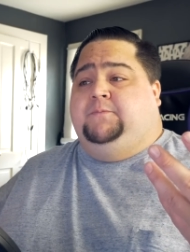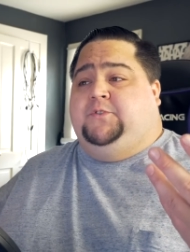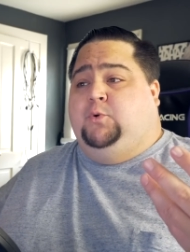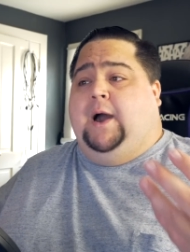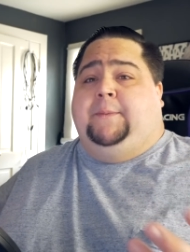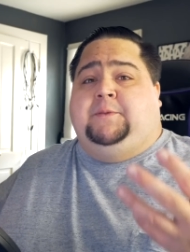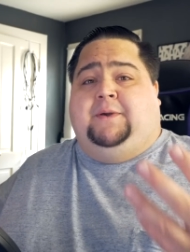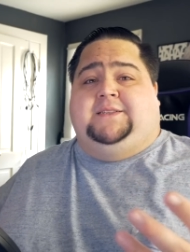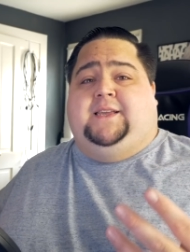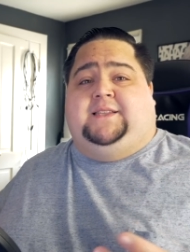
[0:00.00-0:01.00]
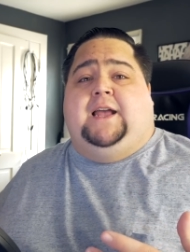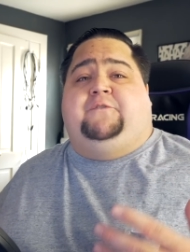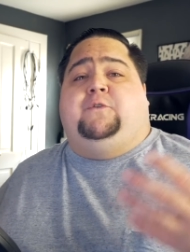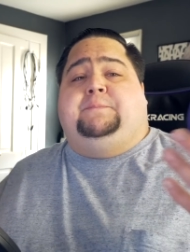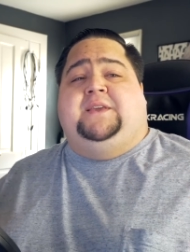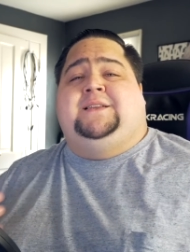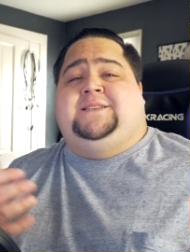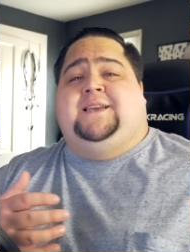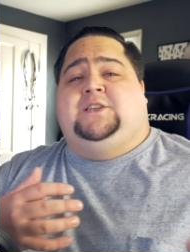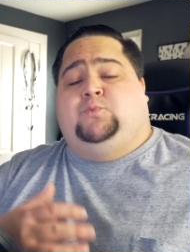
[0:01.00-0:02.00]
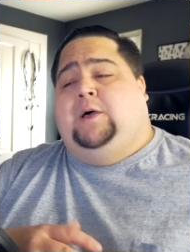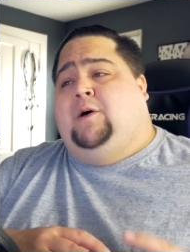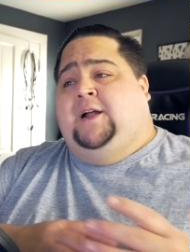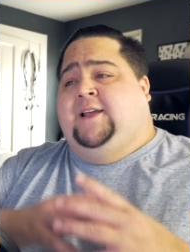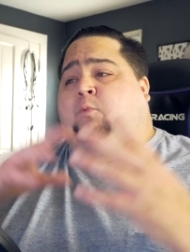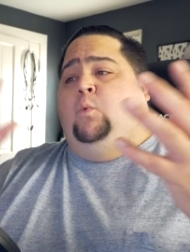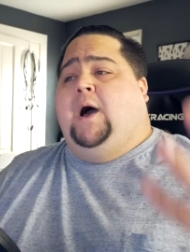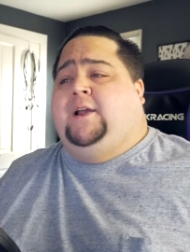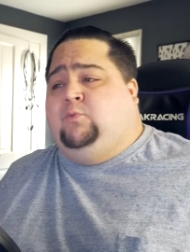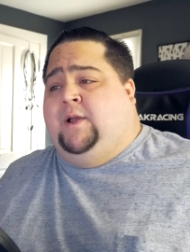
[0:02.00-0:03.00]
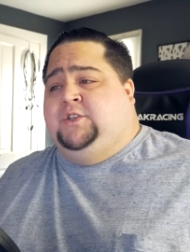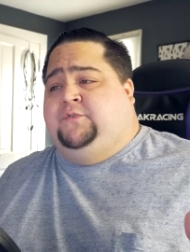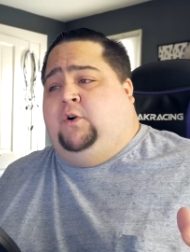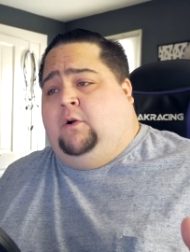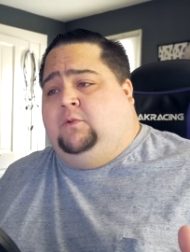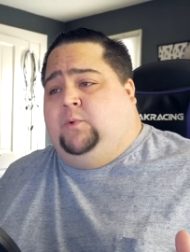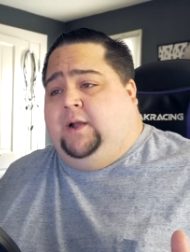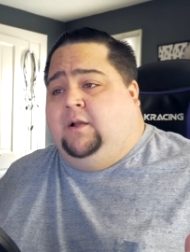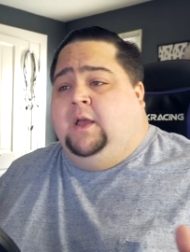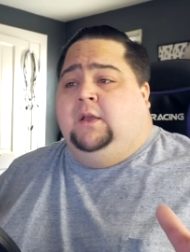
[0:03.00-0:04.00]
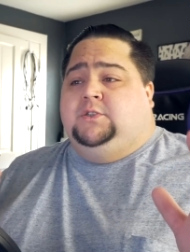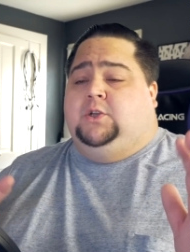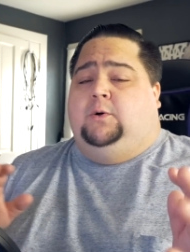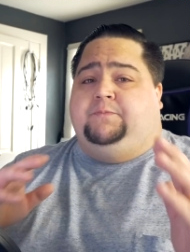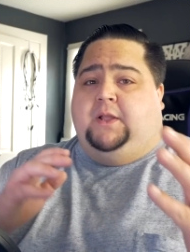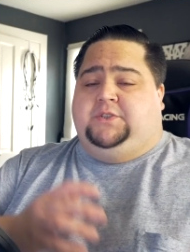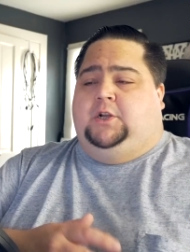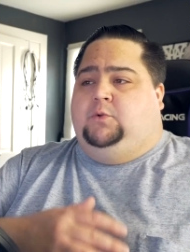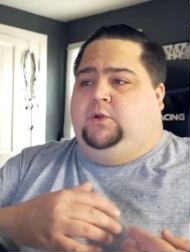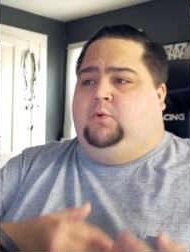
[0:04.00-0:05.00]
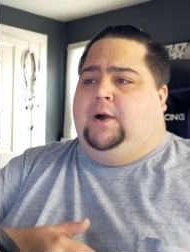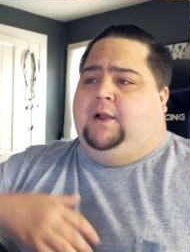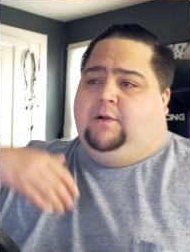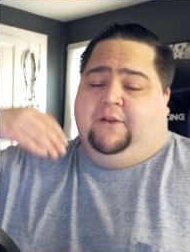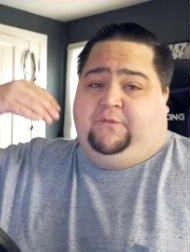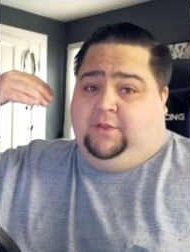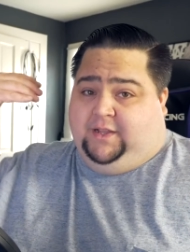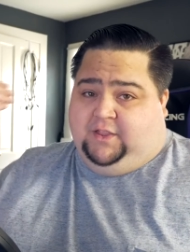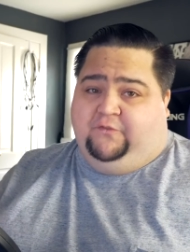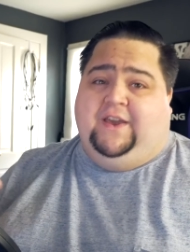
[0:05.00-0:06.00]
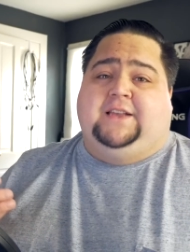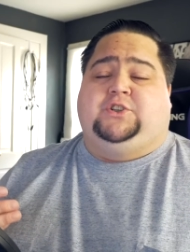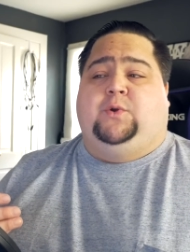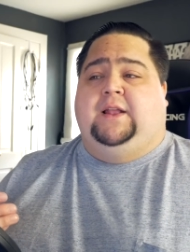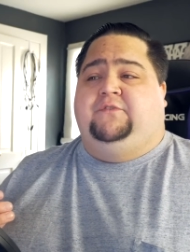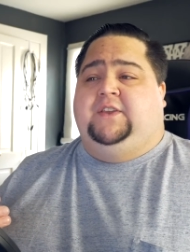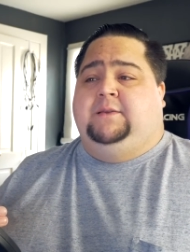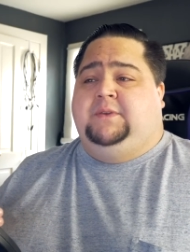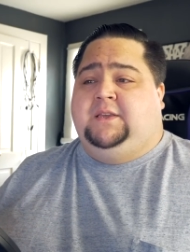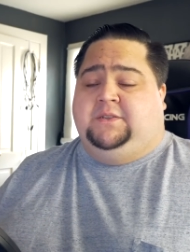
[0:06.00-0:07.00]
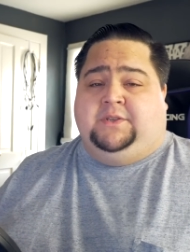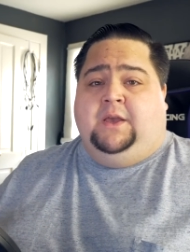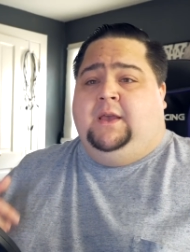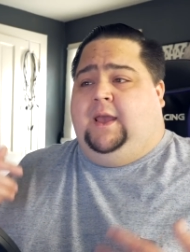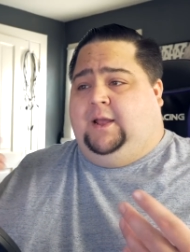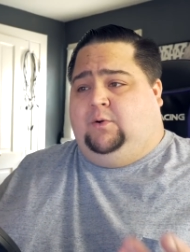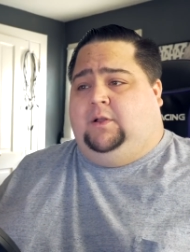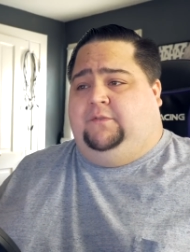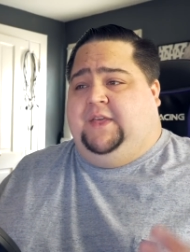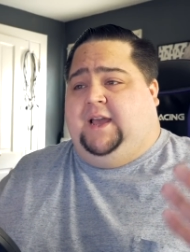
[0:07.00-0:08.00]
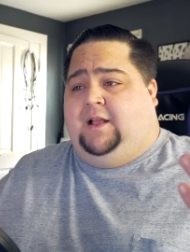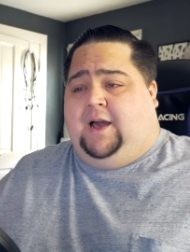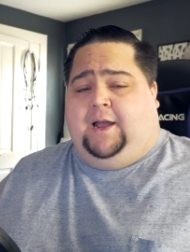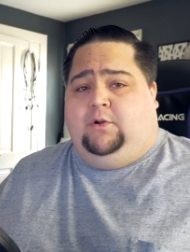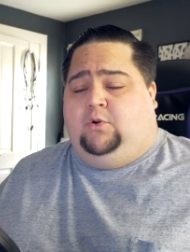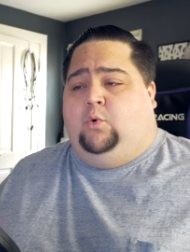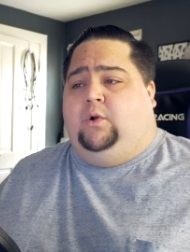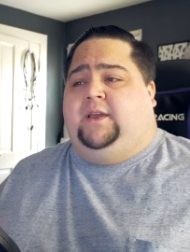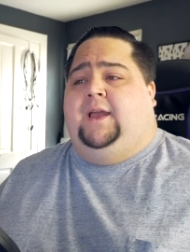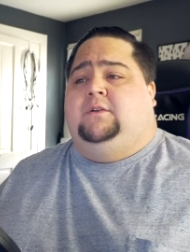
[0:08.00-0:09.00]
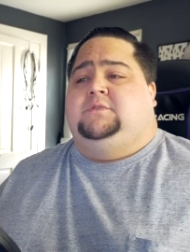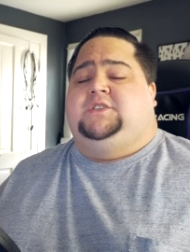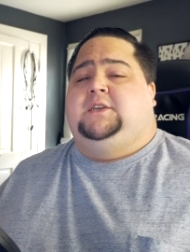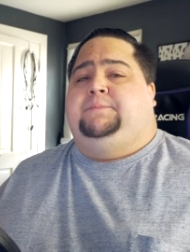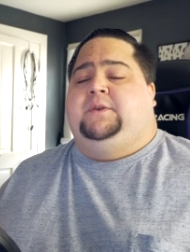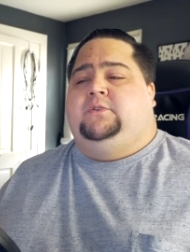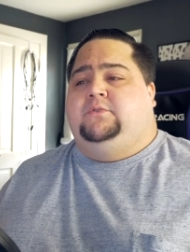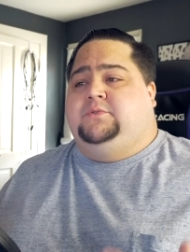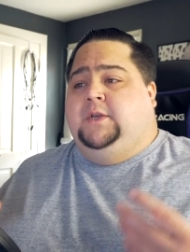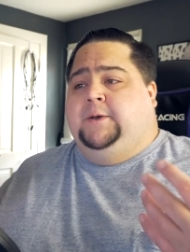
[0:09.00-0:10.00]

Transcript: to optimize like that for PC as well on a wide range of hardware. So it's going to require, I feel like, the faster NVMEs and all of that higher core count CPUs.